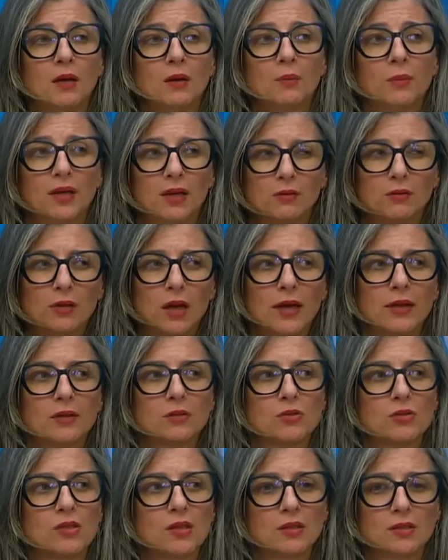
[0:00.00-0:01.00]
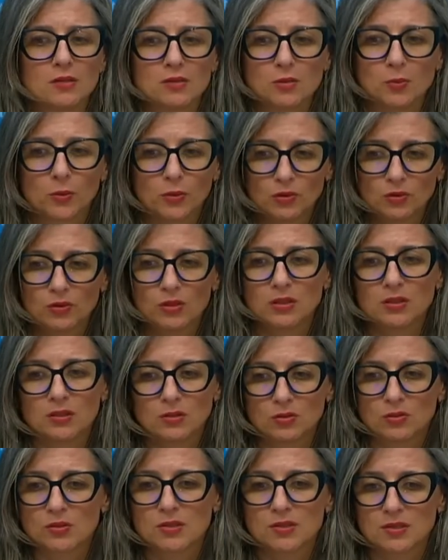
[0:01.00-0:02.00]
But I would like to take this opportunity
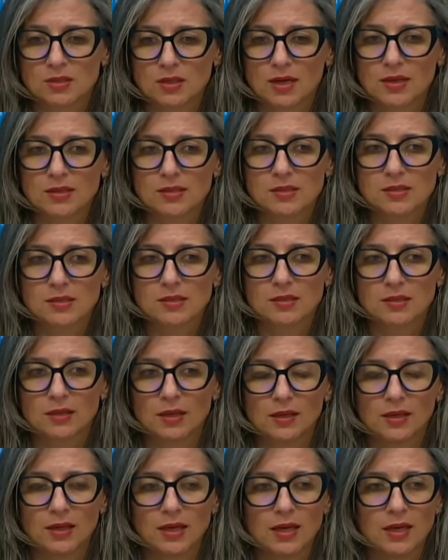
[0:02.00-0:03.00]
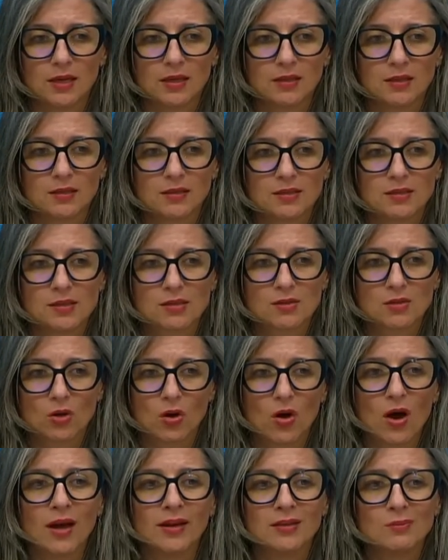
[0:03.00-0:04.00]
to stress that, again, this is
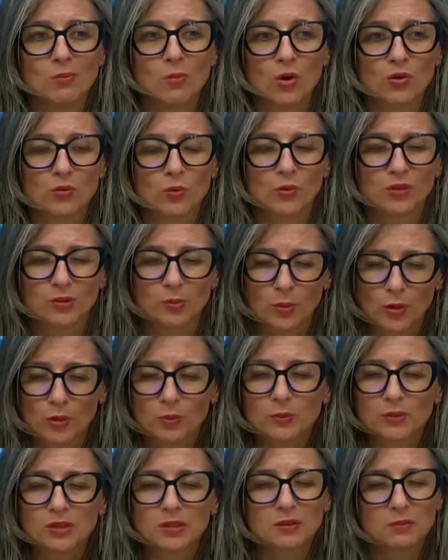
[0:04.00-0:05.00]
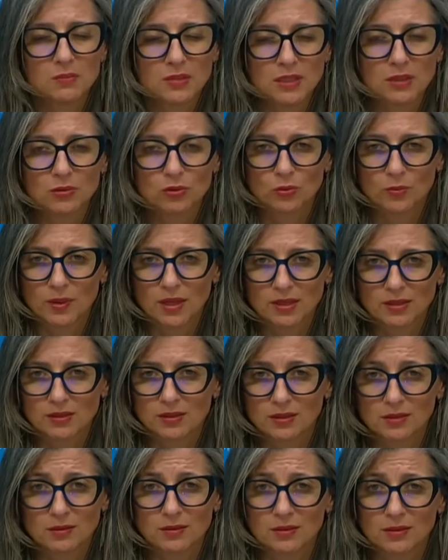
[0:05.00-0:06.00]
not what prompted me to make
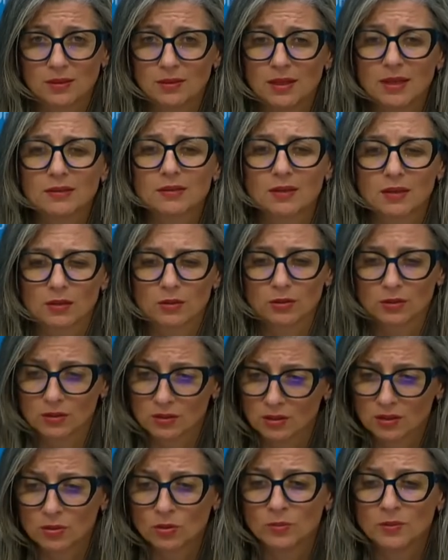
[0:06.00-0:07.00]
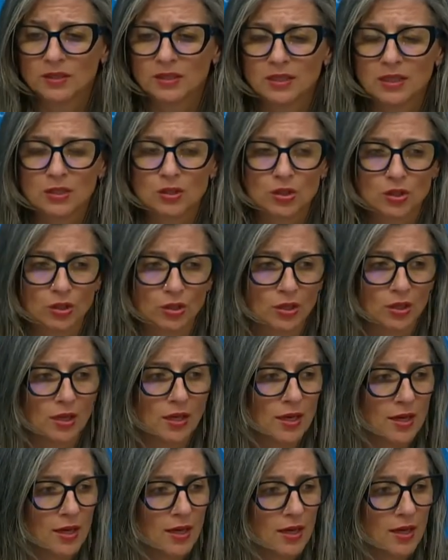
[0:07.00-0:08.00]
that recommendation
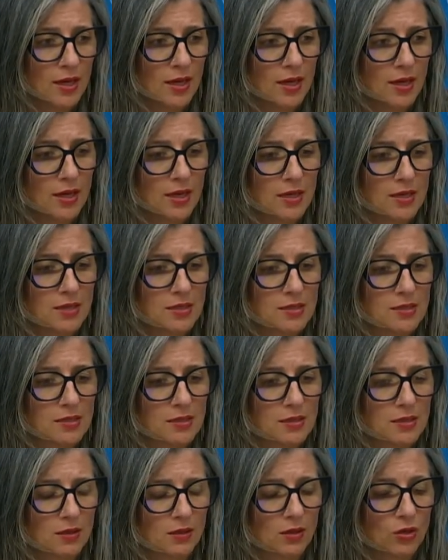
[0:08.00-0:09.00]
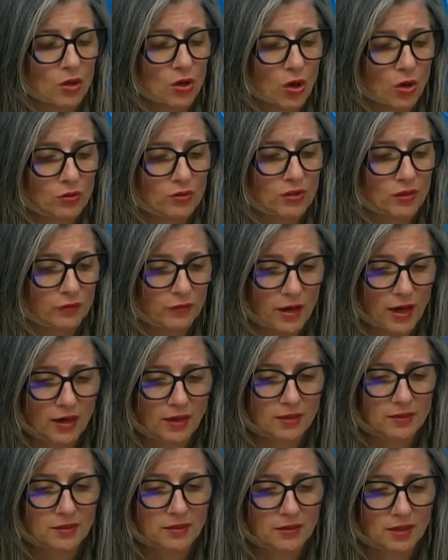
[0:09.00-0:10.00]
is not the
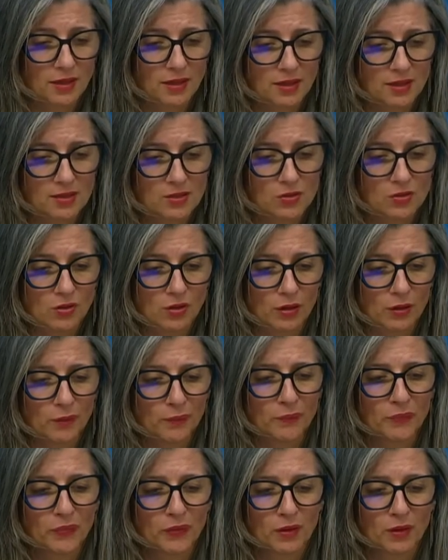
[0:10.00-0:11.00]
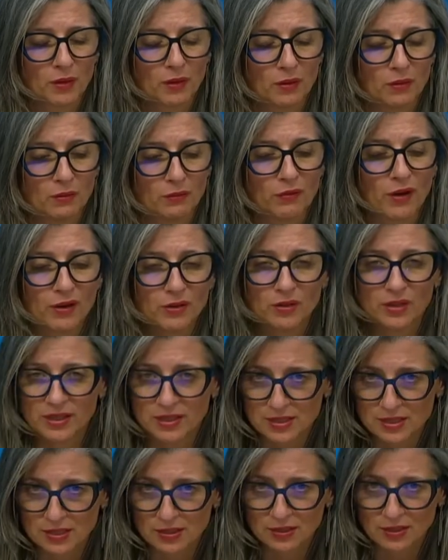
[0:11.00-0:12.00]
fact that Israel
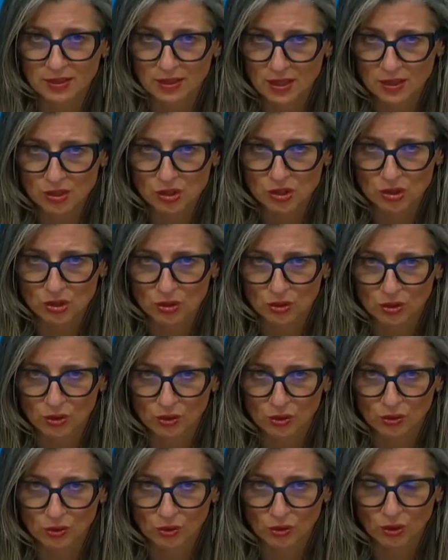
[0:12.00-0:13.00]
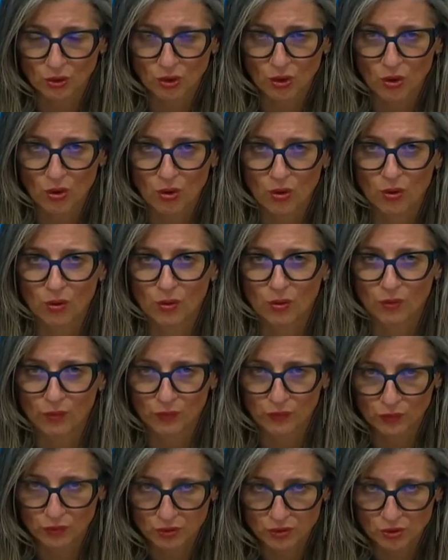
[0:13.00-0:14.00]
violates international law
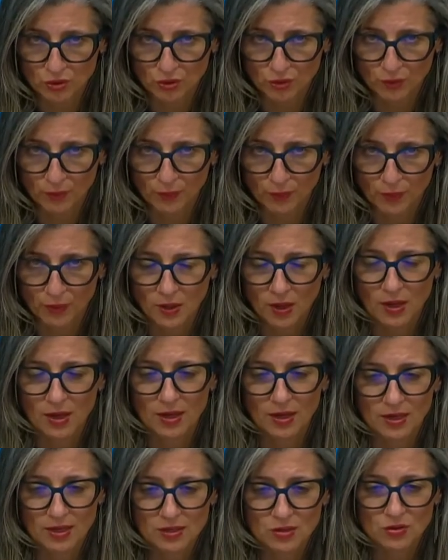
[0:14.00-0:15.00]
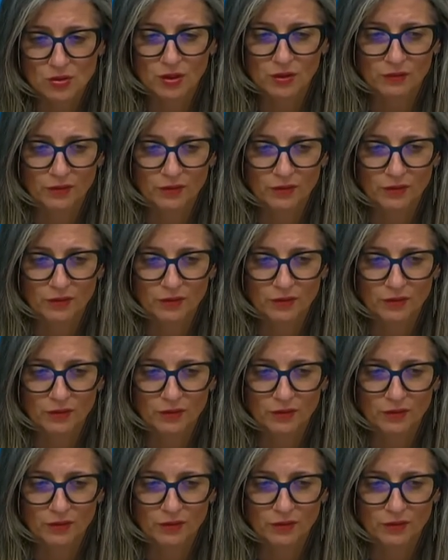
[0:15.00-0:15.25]
full stop. Israel